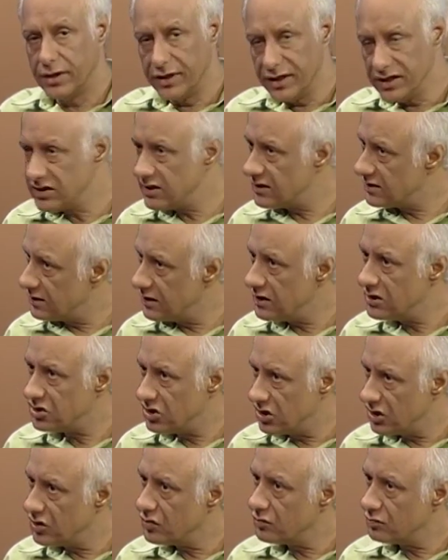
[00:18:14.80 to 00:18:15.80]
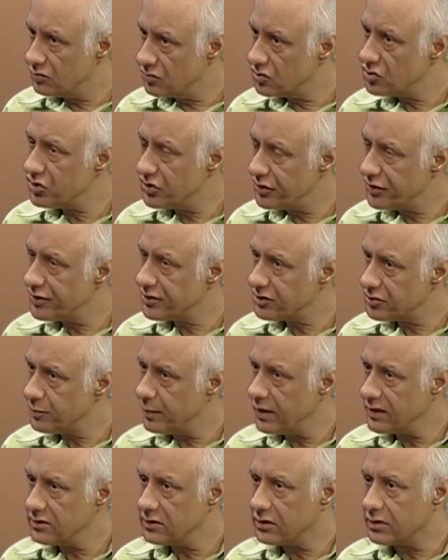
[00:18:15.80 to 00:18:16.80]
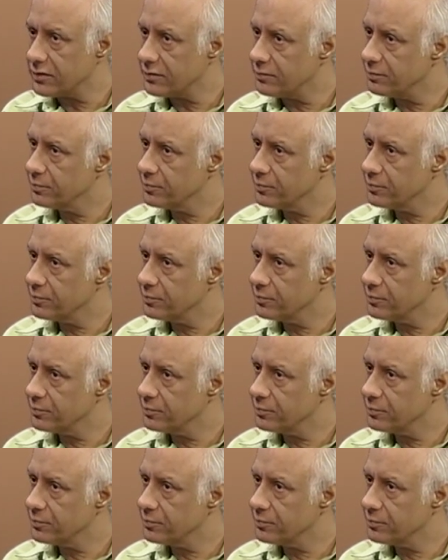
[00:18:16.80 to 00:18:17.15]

is a serious matter.